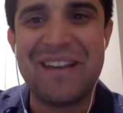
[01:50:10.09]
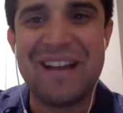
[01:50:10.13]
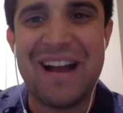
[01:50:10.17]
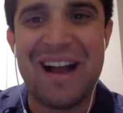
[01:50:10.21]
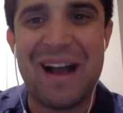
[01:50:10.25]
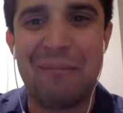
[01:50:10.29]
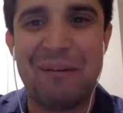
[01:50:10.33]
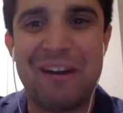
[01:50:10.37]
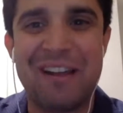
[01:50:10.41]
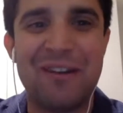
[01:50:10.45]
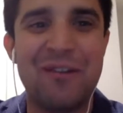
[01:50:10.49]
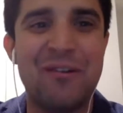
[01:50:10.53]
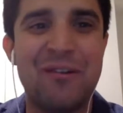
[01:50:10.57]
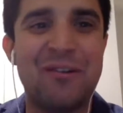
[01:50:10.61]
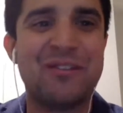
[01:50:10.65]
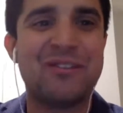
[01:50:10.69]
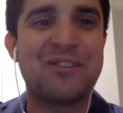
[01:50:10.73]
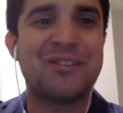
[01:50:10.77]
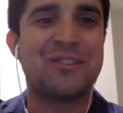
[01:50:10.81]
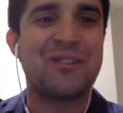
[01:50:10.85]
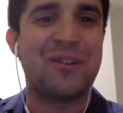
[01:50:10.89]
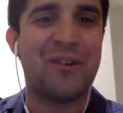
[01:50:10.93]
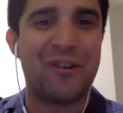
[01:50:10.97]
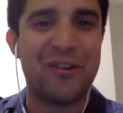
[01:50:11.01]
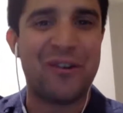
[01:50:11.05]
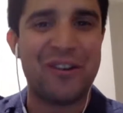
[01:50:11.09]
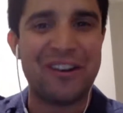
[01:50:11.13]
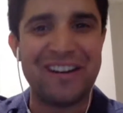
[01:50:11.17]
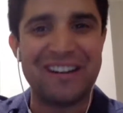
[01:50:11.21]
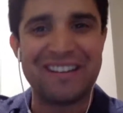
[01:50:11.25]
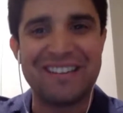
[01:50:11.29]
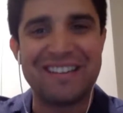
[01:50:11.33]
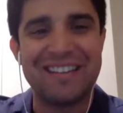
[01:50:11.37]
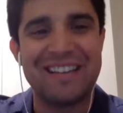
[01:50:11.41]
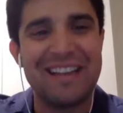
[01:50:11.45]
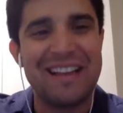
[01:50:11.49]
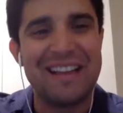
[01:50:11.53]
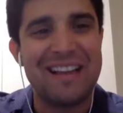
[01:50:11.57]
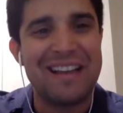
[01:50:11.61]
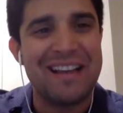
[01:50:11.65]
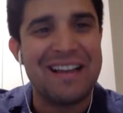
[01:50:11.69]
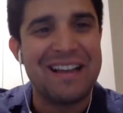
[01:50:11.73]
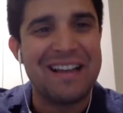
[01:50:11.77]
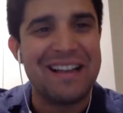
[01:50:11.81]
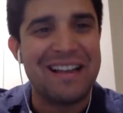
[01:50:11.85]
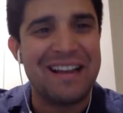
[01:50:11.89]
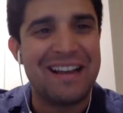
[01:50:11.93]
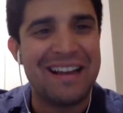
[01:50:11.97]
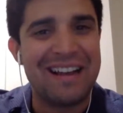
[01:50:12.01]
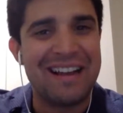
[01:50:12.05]
legal historian
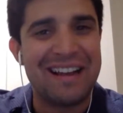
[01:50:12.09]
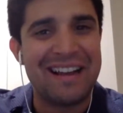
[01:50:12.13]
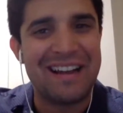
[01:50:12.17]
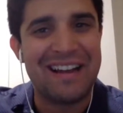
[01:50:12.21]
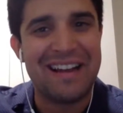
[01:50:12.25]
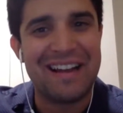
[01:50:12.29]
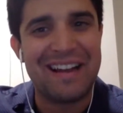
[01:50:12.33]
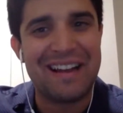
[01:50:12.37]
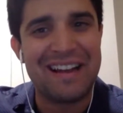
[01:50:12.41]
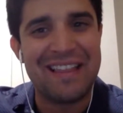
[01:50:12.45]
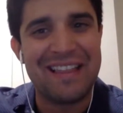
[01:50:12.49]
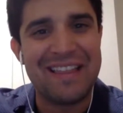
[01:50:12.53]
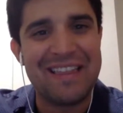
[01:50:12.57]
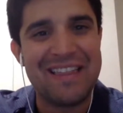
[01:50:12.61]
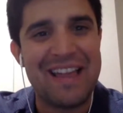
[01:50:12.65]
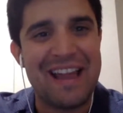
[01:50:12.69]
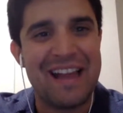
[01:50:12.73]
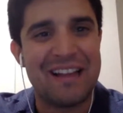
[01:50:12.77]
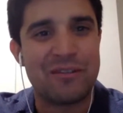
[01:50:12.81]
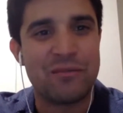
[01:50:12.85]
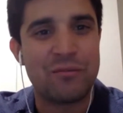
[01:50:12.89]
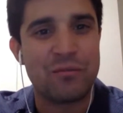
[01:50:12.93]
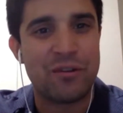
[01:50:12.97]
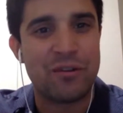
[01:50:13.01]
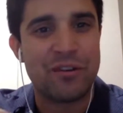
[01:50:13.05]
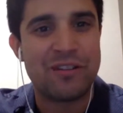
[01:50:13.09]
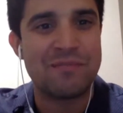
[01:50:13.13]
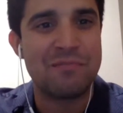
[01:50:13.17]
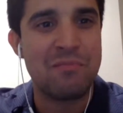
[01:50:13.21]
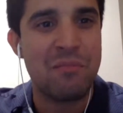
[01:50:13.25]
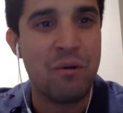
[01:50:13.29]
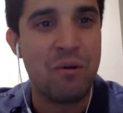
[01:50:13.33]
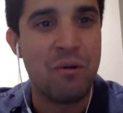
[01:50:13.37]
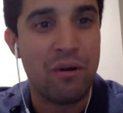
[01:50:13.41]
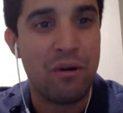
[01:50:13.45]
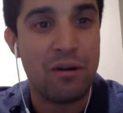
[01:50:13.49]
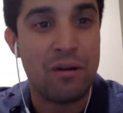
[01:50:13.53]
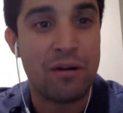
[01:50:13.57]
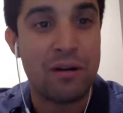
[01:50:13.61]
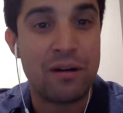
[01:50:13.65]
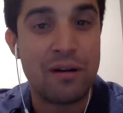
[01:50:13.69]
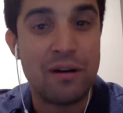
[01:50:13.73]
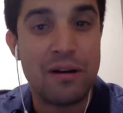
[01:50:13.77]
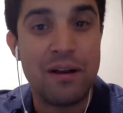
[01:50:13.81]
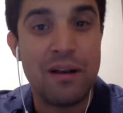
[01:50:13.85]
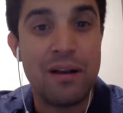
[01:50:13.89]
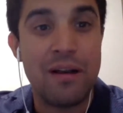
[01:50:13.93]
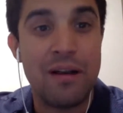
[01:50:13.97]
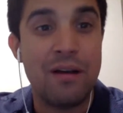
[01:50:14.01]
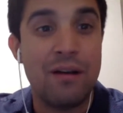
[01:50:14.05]
that works more
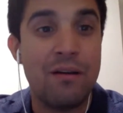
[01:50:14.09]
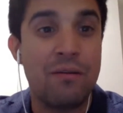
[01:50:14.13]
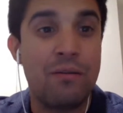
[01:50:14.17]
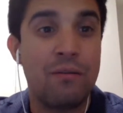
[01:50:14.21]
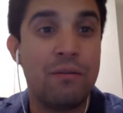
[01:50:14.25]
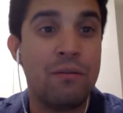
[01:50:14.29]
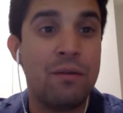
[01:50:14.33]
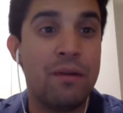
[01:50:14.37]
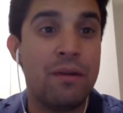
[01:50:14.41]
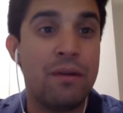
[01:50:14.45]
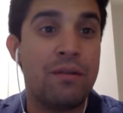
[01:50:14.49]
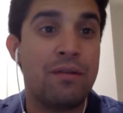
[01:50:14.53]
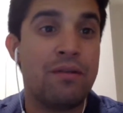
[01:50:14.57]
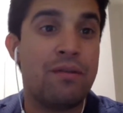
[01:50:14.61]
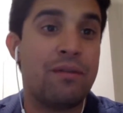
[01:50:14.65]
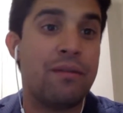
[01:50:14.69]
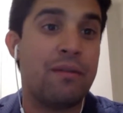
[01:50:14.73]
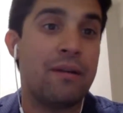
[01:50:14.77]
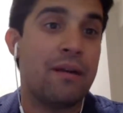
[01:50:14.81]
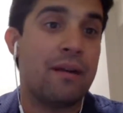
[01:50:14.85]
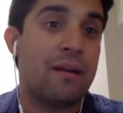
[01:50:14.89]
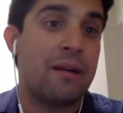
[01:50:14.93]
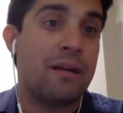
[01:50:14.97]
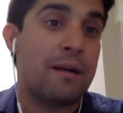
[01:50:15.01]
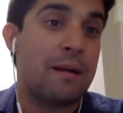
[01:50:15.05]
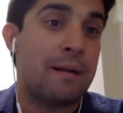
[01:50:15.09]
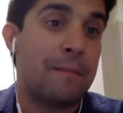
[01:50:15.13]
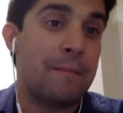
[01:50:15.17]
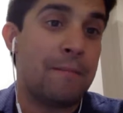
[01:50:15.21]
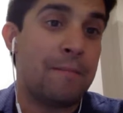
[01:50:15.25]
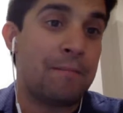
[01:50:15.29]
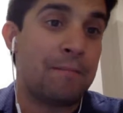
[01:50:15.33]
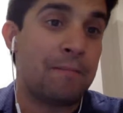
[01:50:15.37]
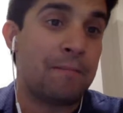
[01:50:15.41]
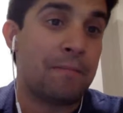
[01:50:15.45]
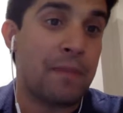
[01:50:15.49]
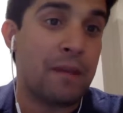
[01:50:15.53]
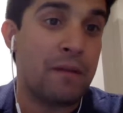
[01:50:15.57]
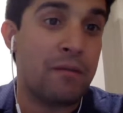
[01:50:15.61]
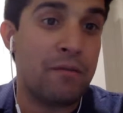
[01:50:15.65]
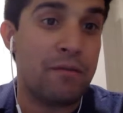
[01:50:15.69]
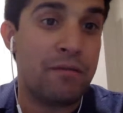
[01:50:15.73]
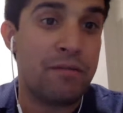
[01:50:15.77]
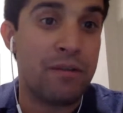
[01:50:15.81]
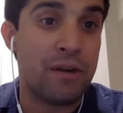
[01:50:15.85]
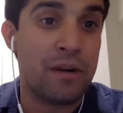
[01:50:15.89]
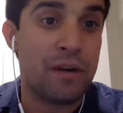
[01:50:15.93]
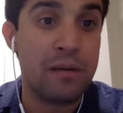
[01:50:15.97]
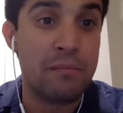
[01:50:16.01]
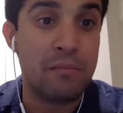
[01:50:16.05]
with
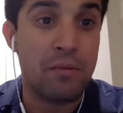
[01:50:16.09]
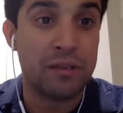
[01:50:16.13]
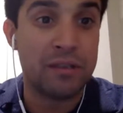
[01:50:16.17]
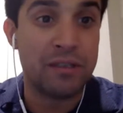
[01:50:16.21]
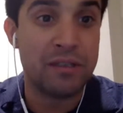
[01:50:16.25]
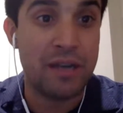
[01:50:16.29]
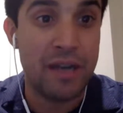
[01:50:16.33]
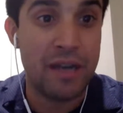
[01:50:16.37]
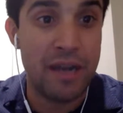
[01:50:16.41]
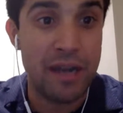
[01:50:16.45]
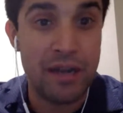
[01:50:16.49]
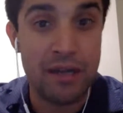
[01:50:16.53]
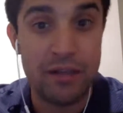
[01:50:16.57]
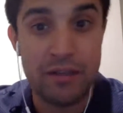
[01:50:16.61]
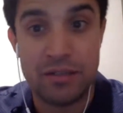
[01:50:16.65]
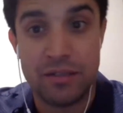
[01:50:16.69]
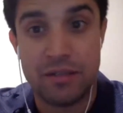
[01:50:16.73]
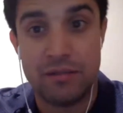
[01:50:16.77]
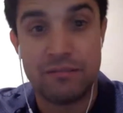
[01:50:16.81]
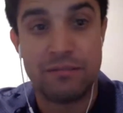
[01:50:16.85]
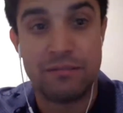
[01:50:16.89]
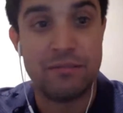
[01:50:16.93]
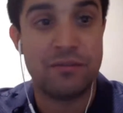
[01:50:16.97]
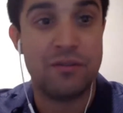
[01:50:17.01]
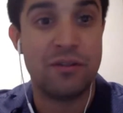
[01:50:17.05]
early modern age.